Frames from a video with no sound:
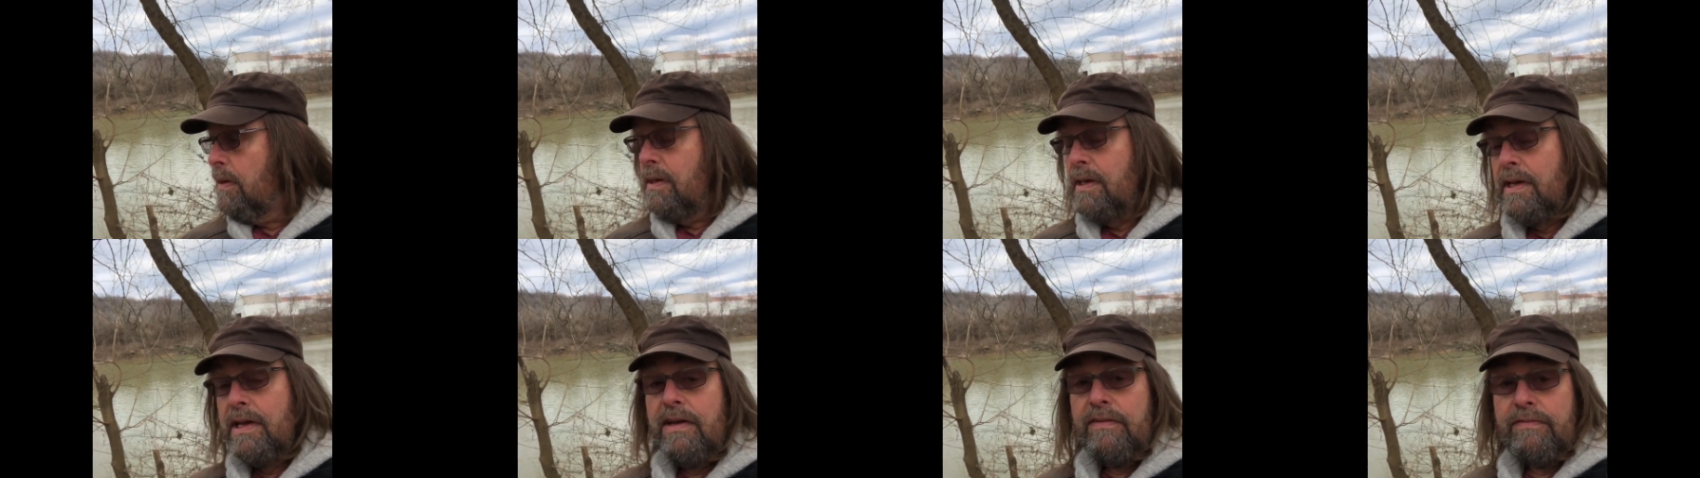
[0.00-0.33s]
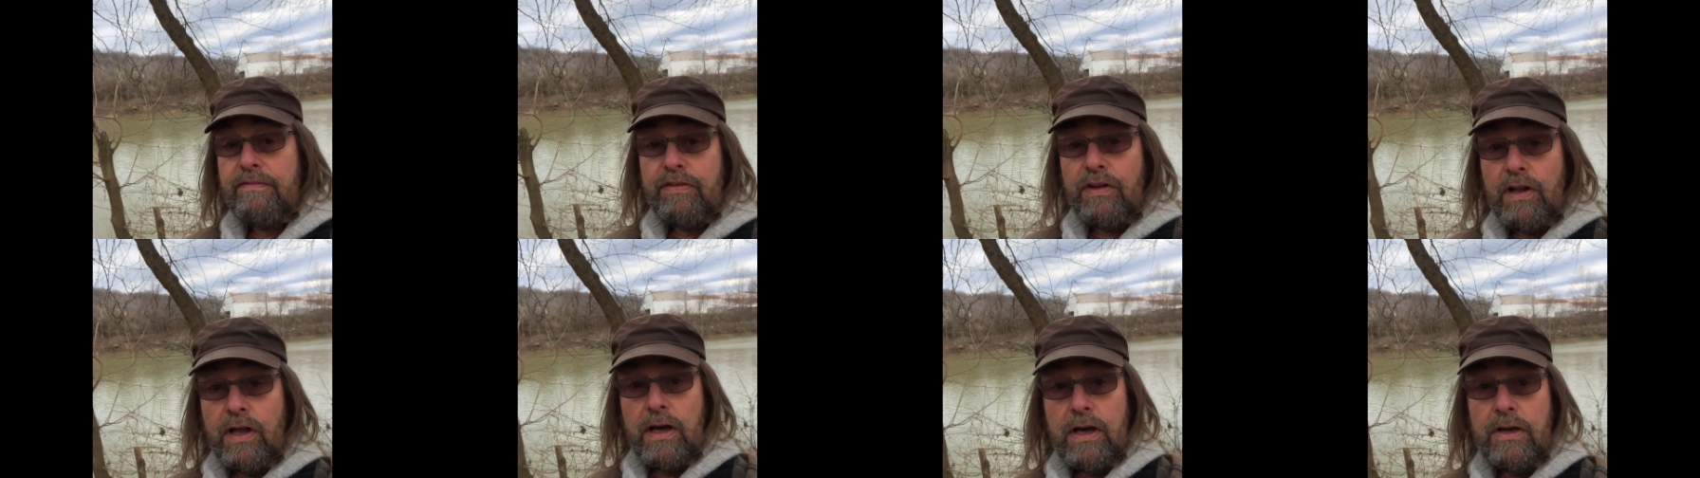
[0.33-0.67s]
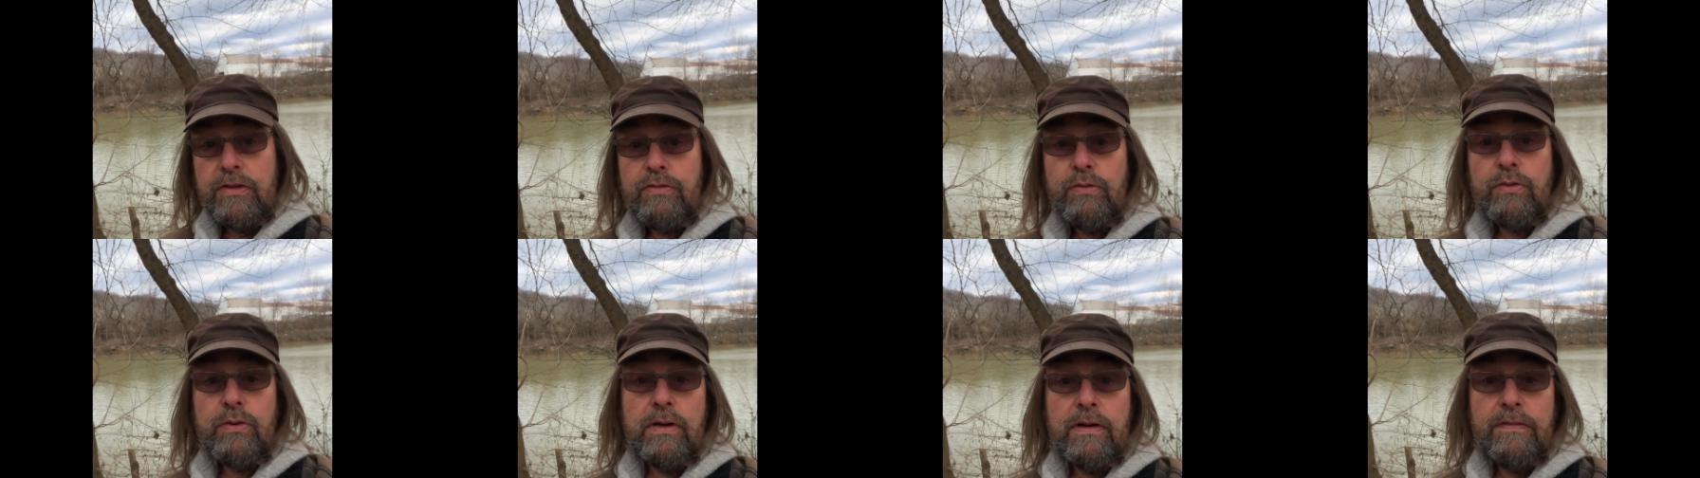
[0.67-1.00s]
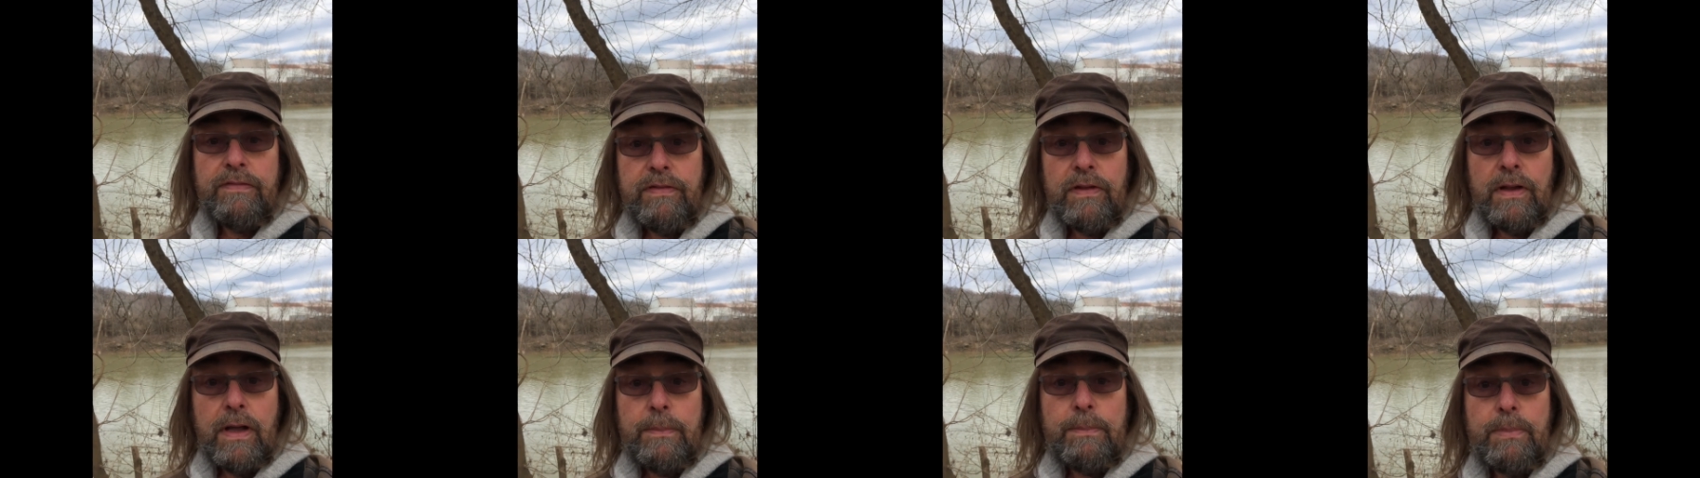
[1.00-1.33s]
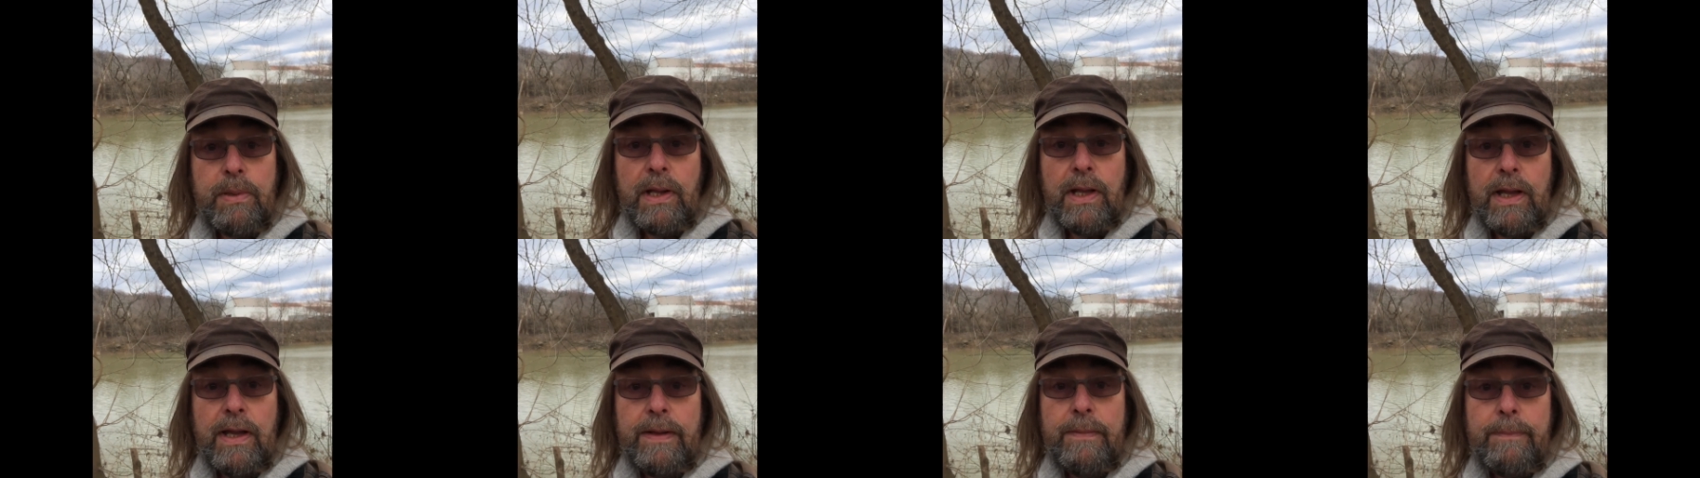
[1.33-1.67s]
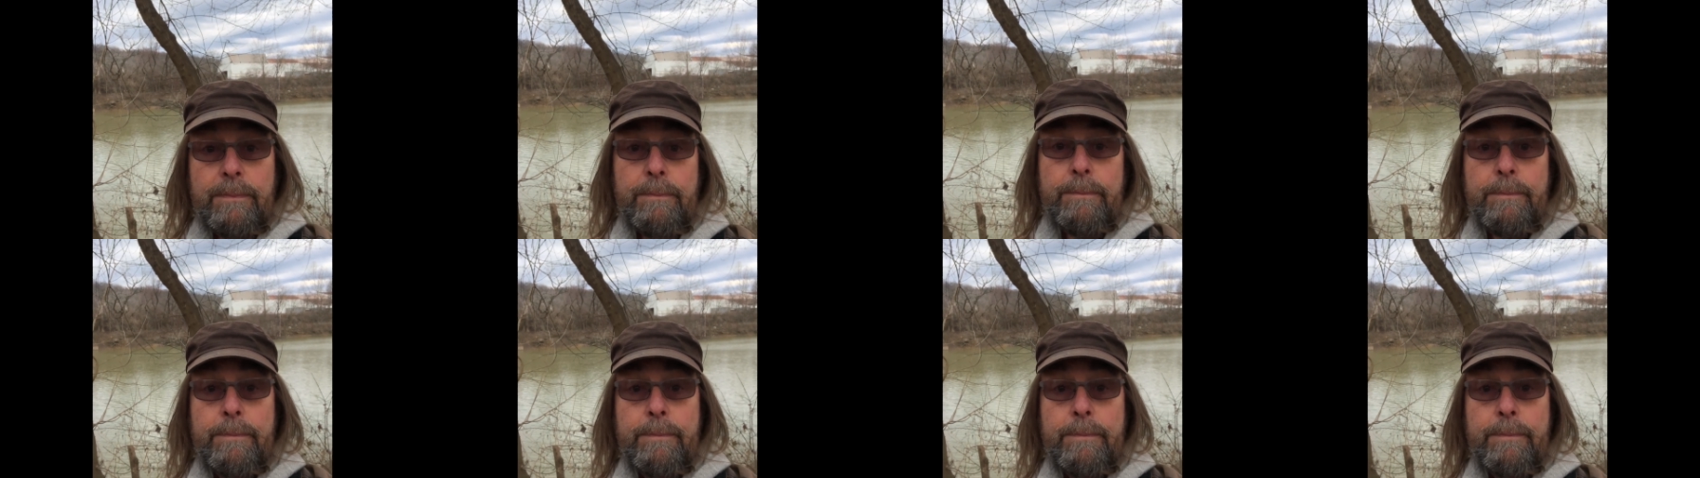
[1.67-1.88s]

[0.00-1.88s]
It floods. We're in a floodplain.